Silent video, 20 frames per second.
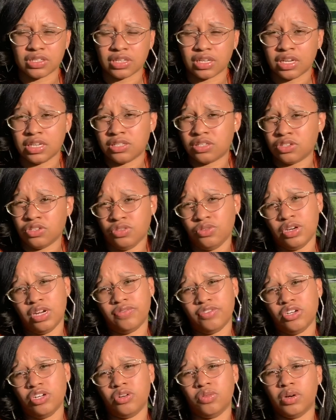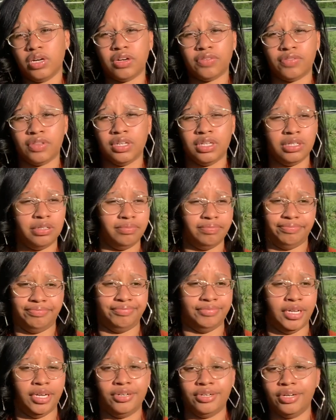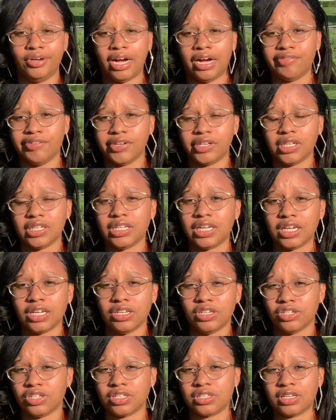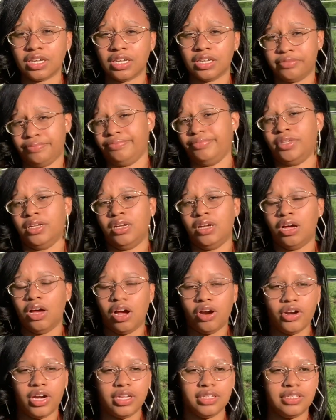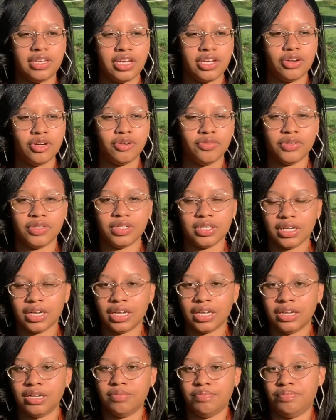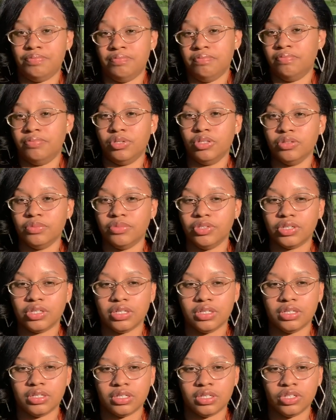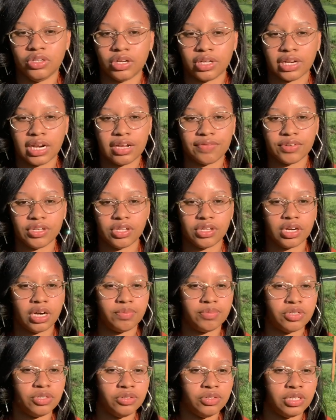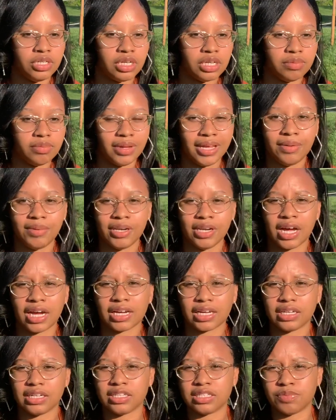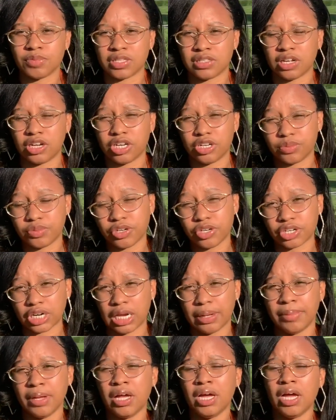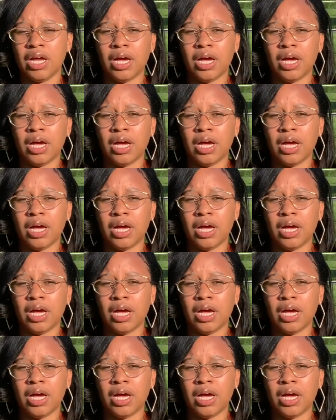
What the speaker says: just in case, because you never know. What if they're, I don't know, having a good day and they're just like, all right, take it over, and then boom, you can have another opportunity and maybe not get dismissed out of the program.